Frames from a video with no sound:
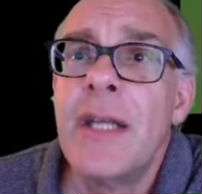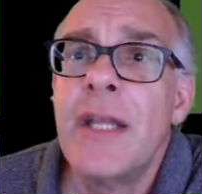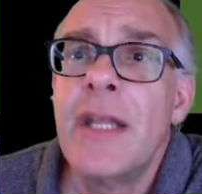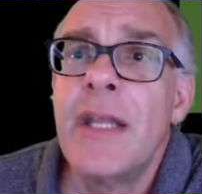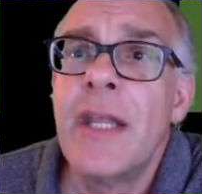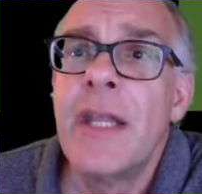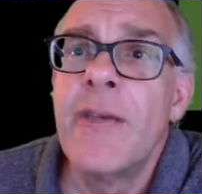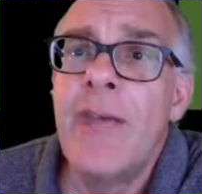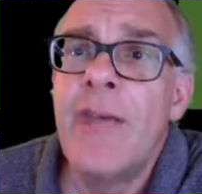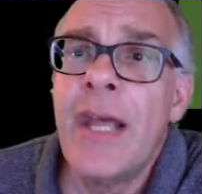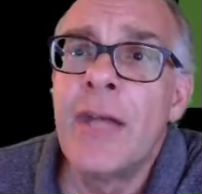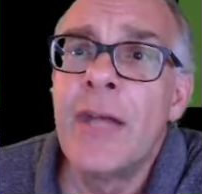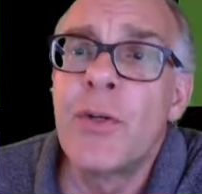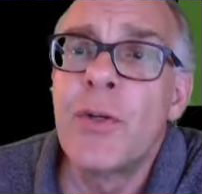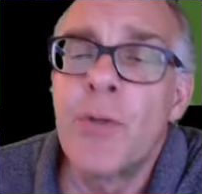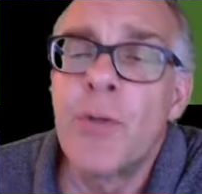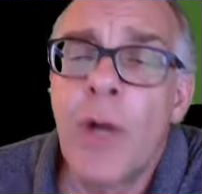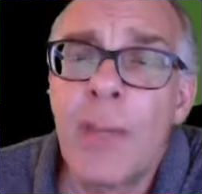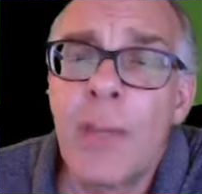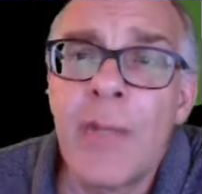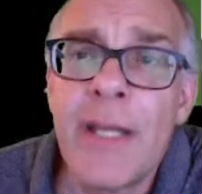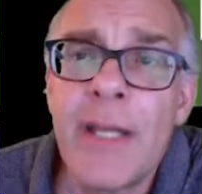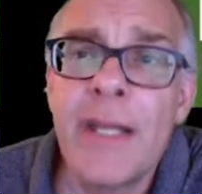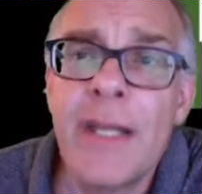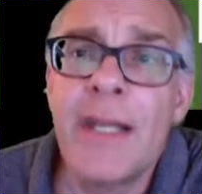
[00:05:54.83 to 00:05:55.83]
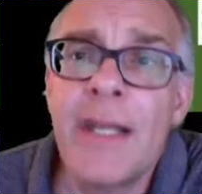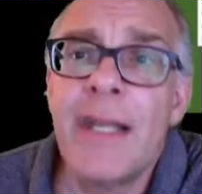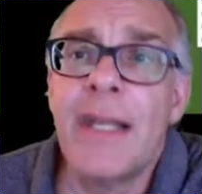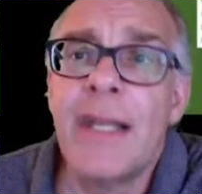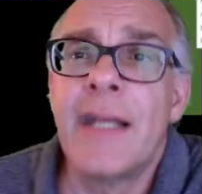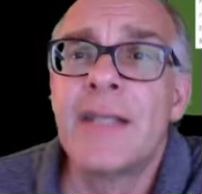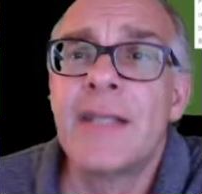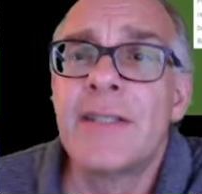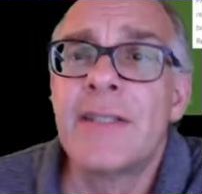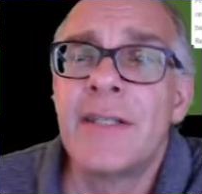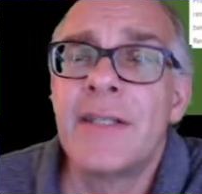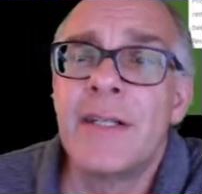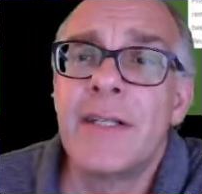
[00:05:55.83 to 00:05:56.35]
that have had troubling
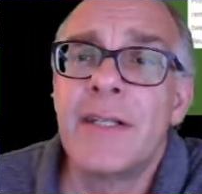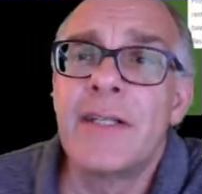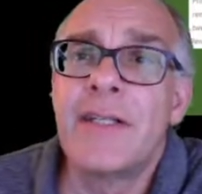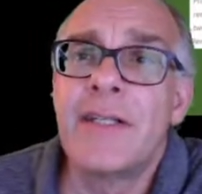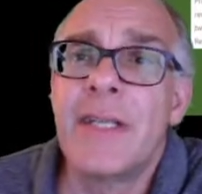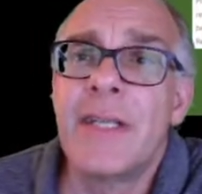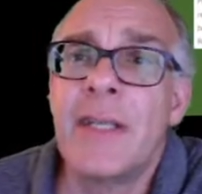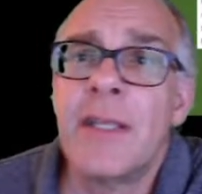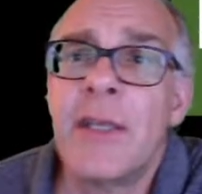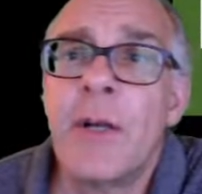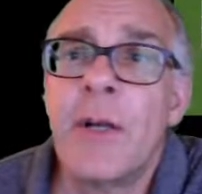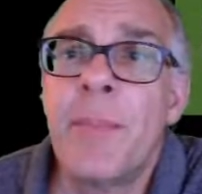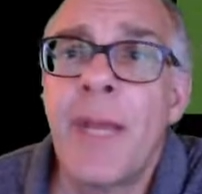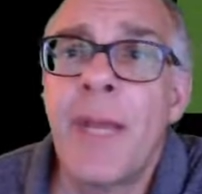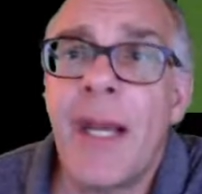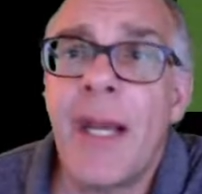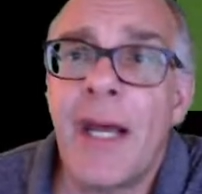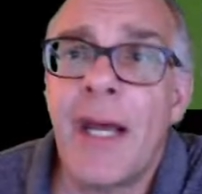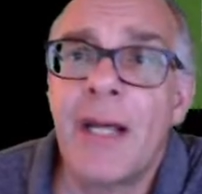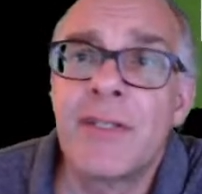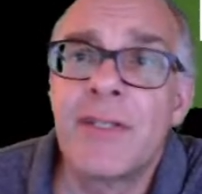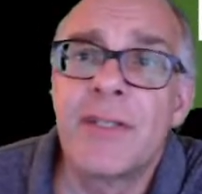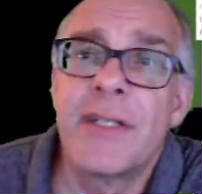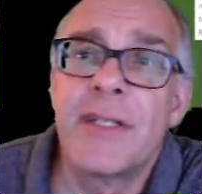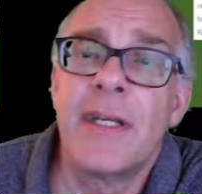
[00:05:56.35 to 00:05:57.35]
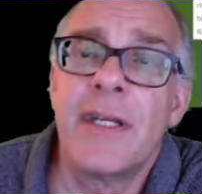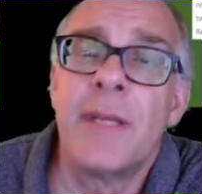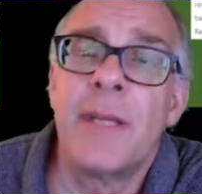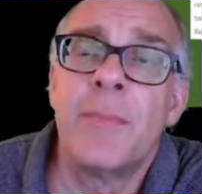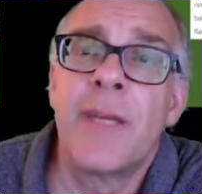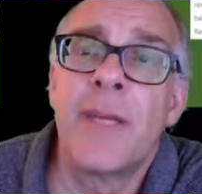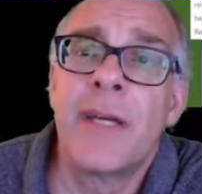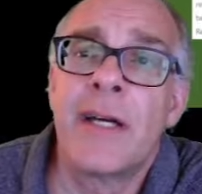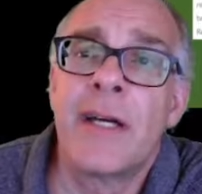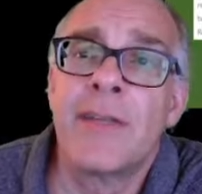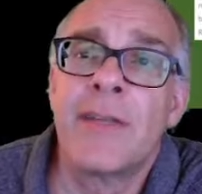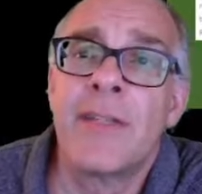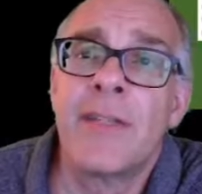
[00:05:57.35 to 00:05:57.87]
incidents in their past, and
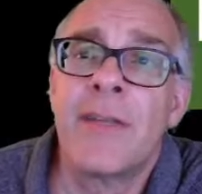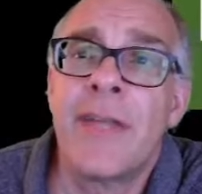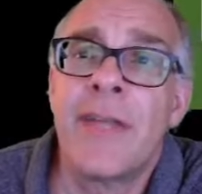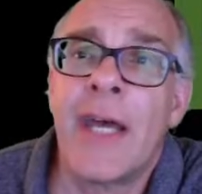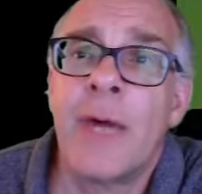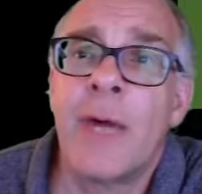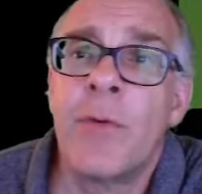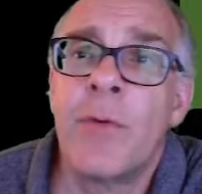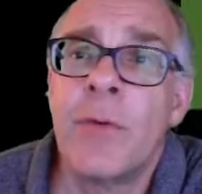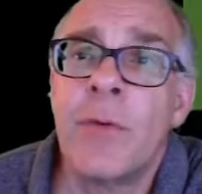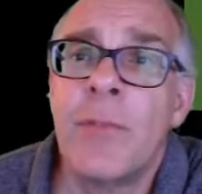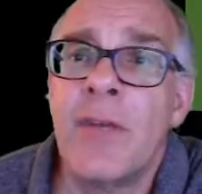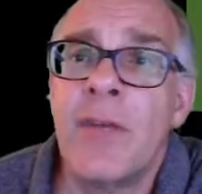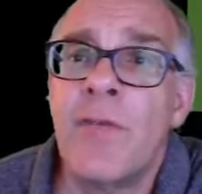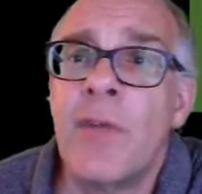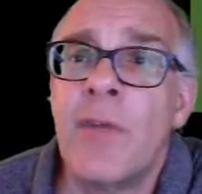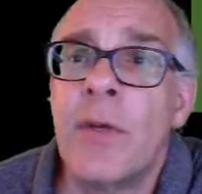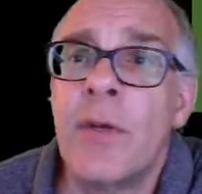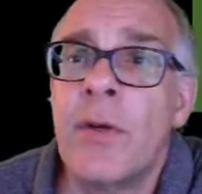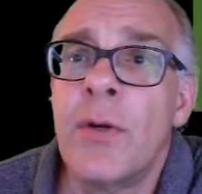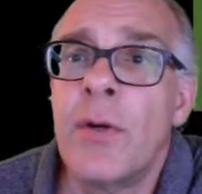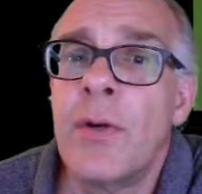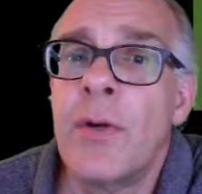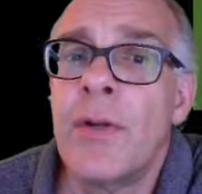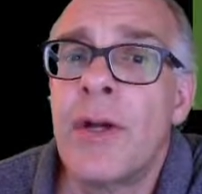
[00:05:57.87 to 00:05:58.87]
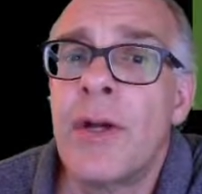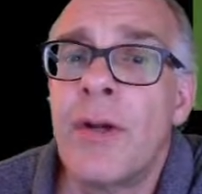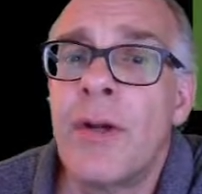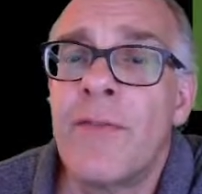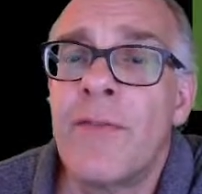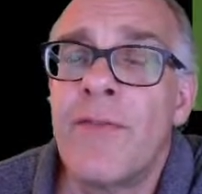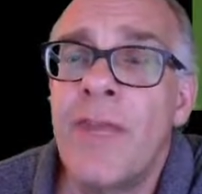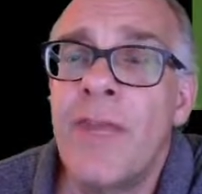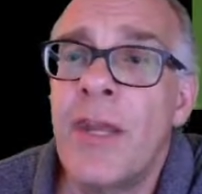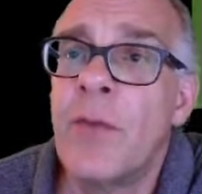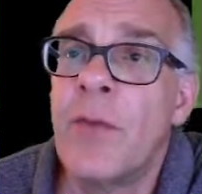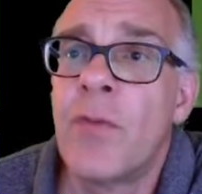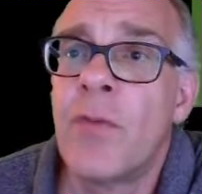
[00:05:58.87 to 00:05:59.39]
because of that would be viewed
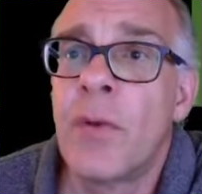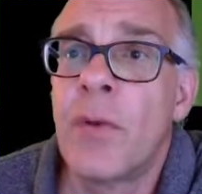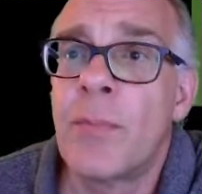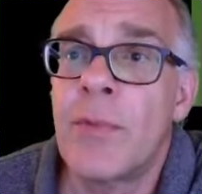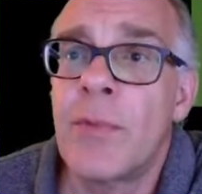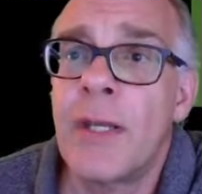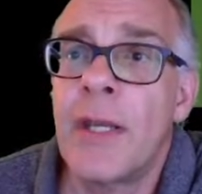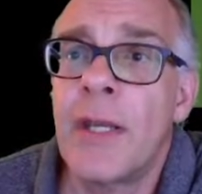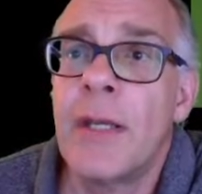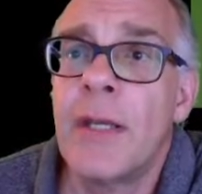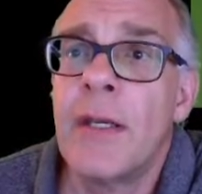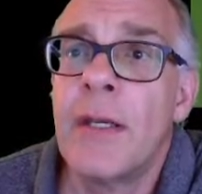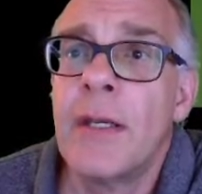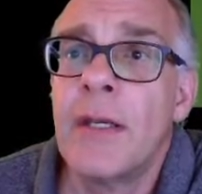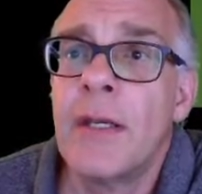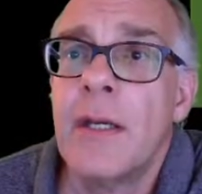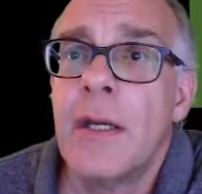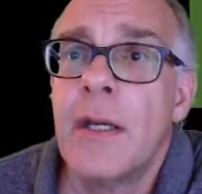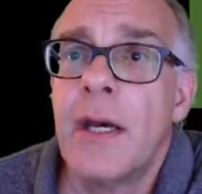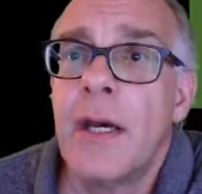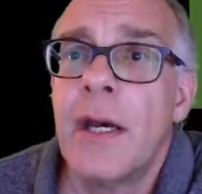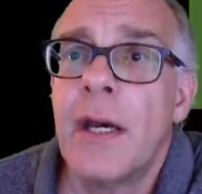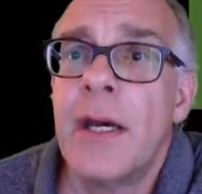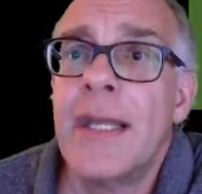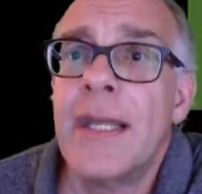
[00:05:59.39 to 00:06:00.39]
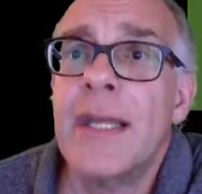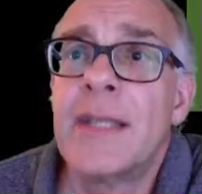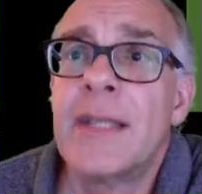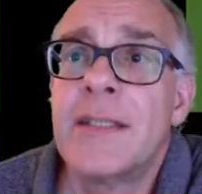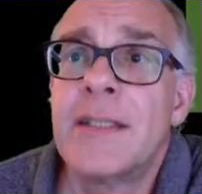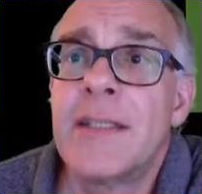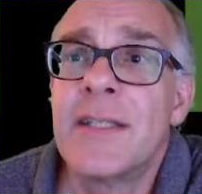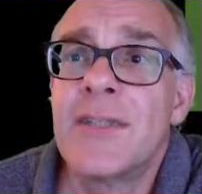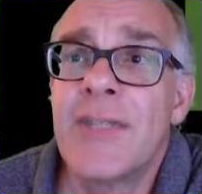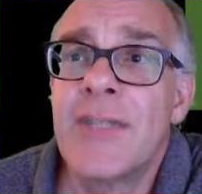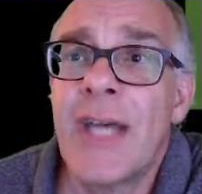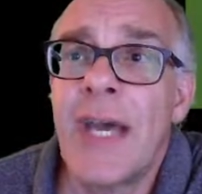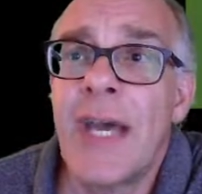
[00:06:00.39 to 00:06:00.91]
unfavorably in
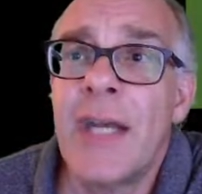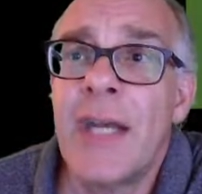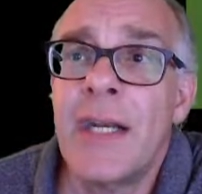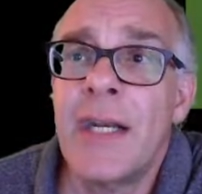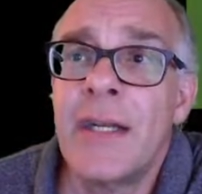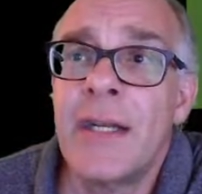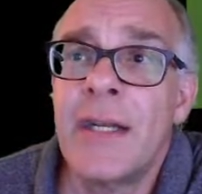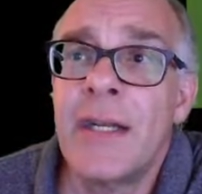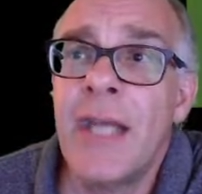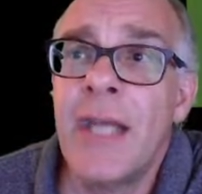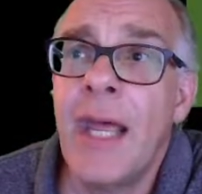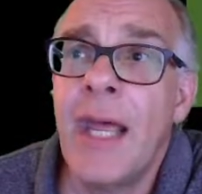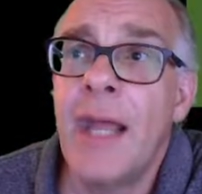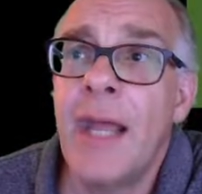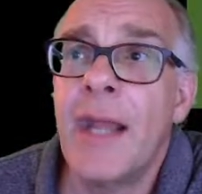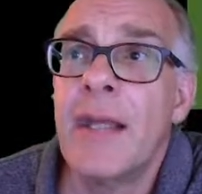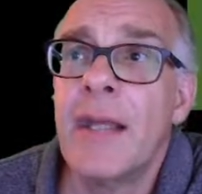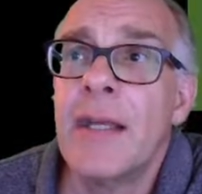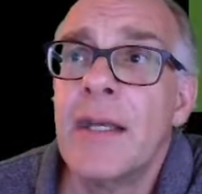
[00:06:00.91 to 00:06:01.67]
society today.